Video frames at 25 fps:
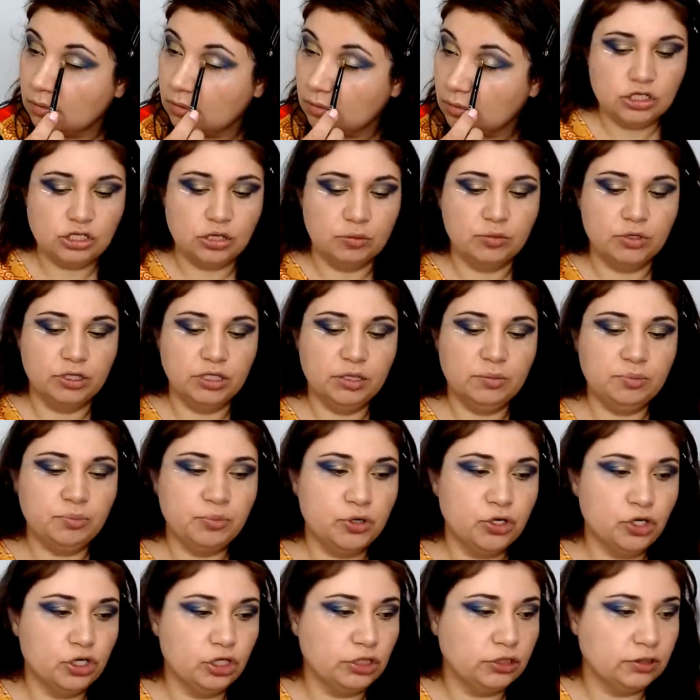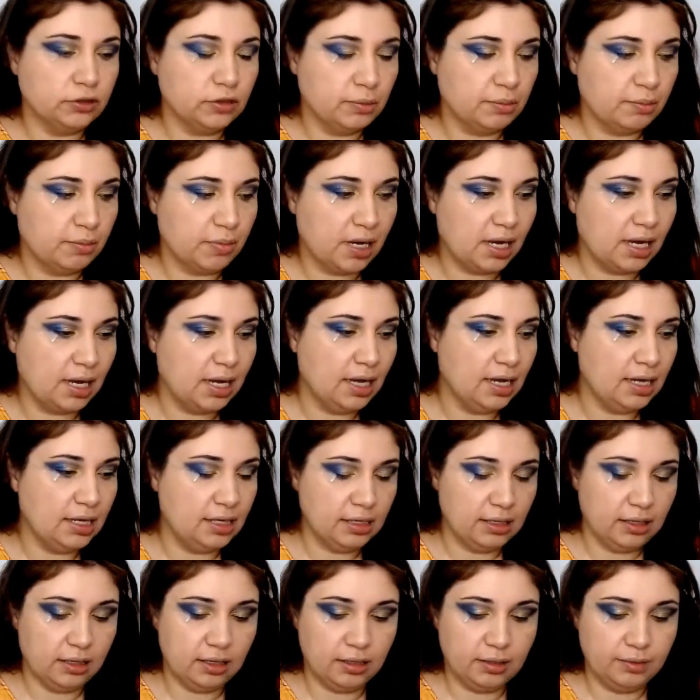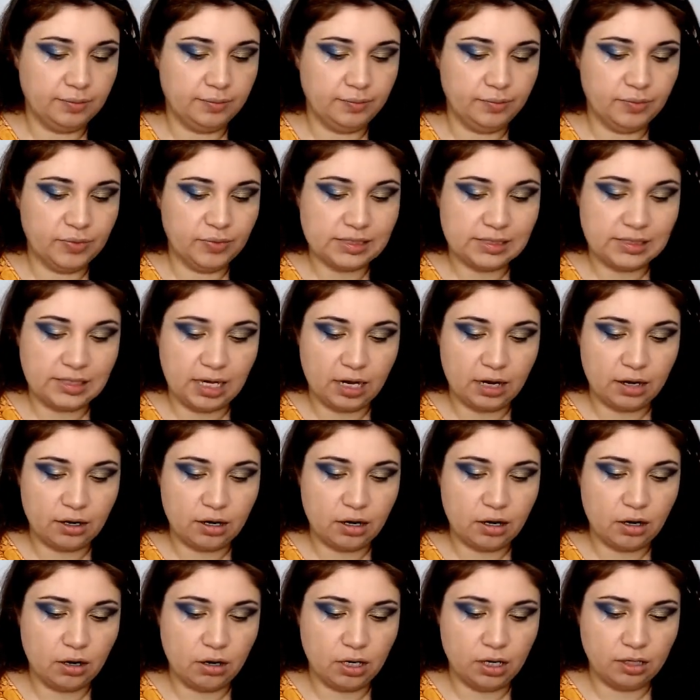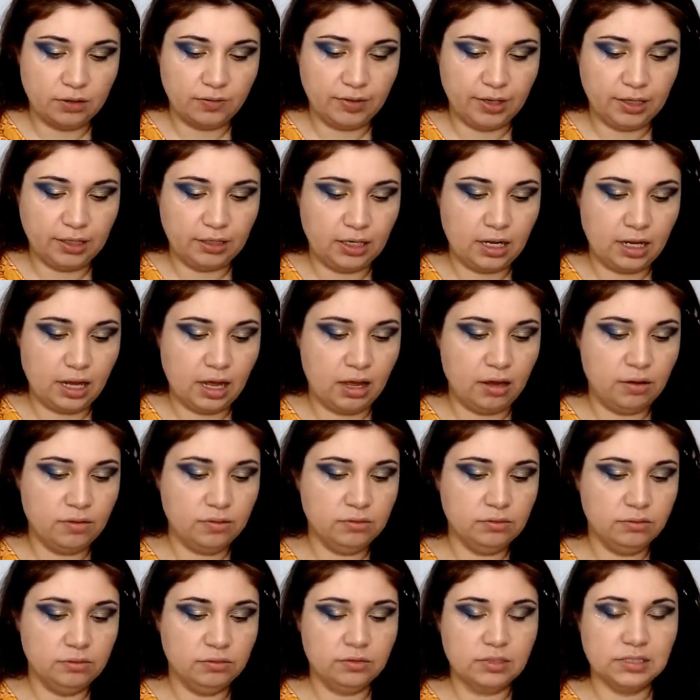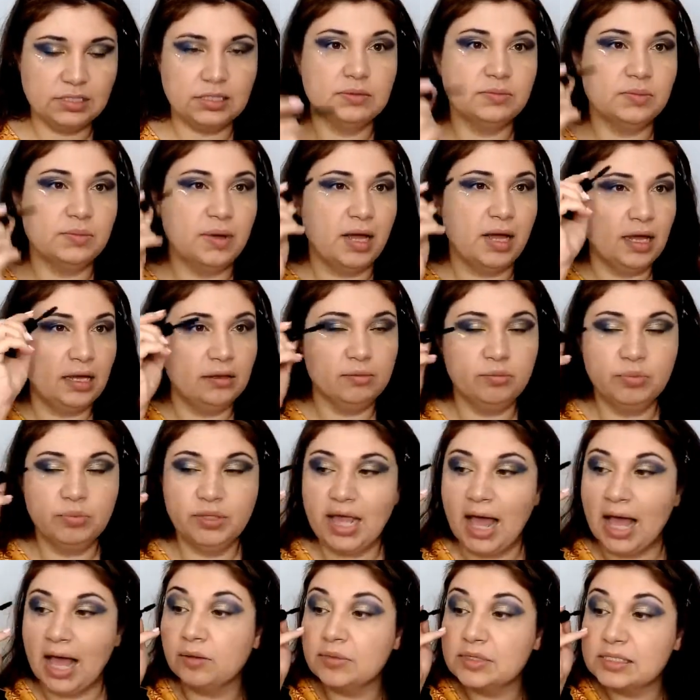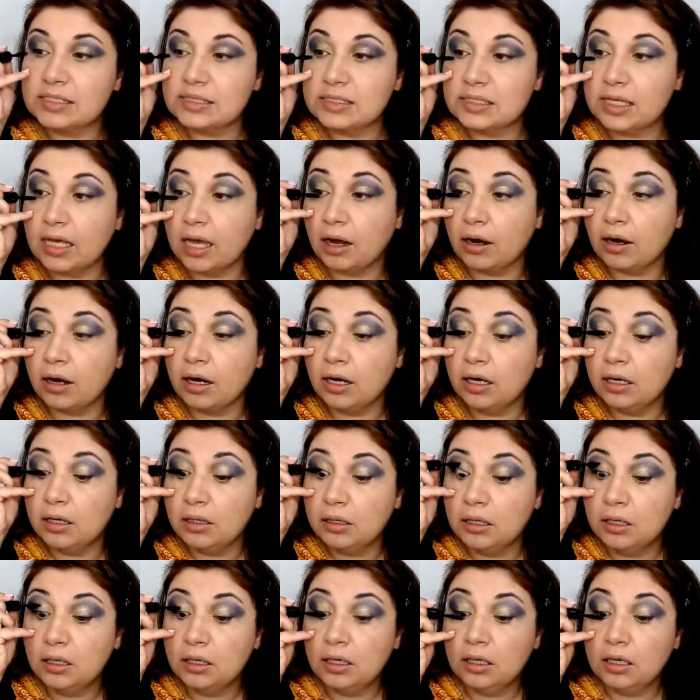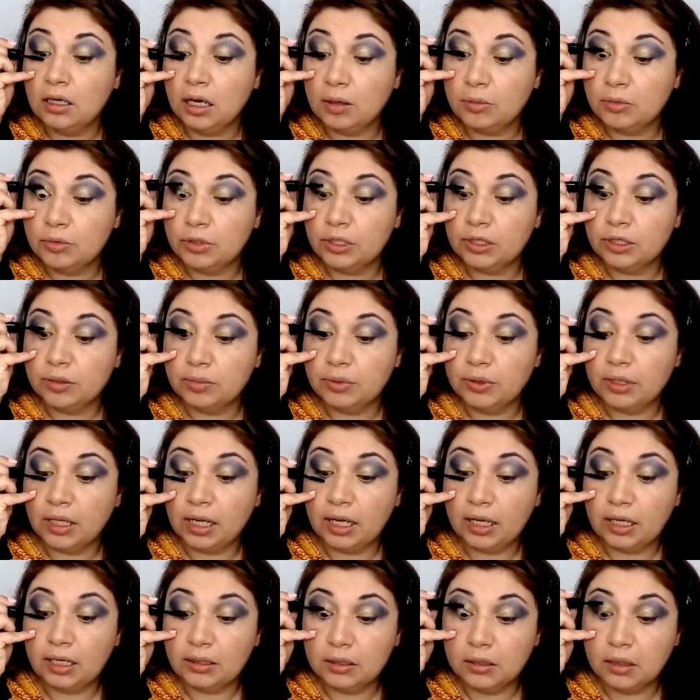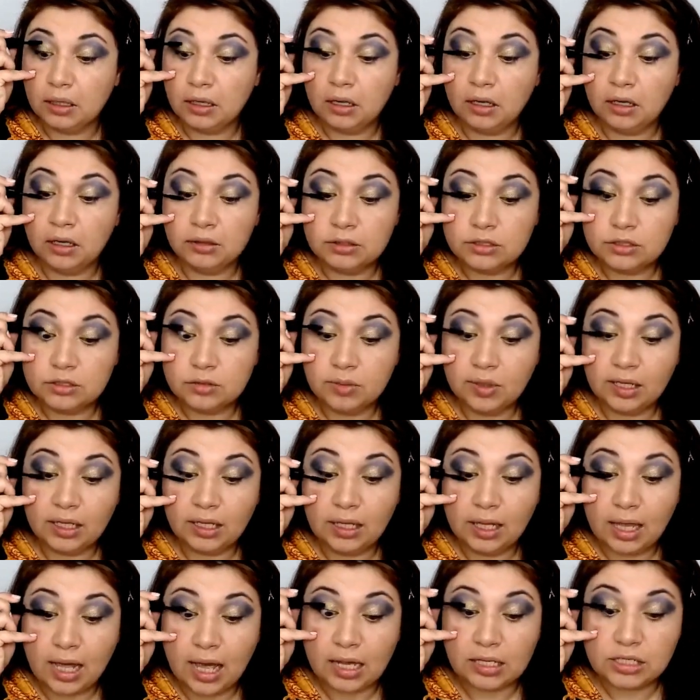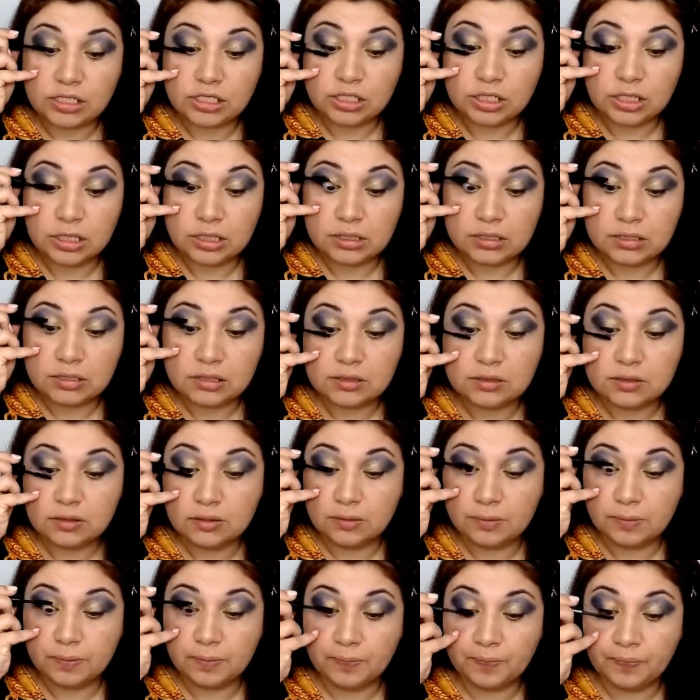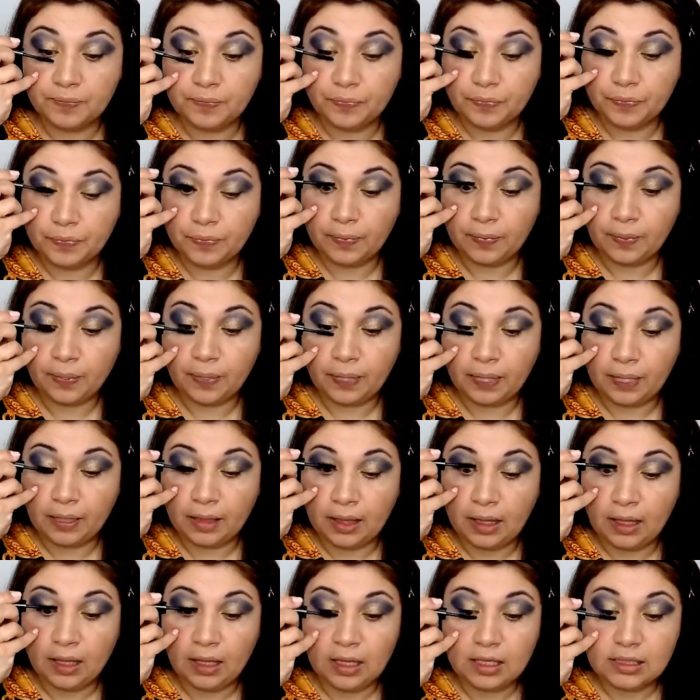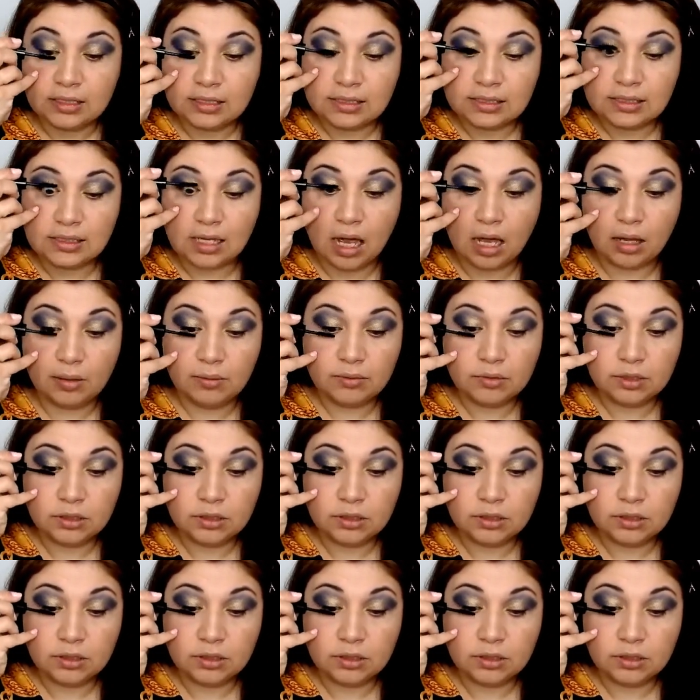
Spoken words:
I'm gonna put my mascara on right now. This is my black mascara. I'm gonna apply it onto my lashes. Some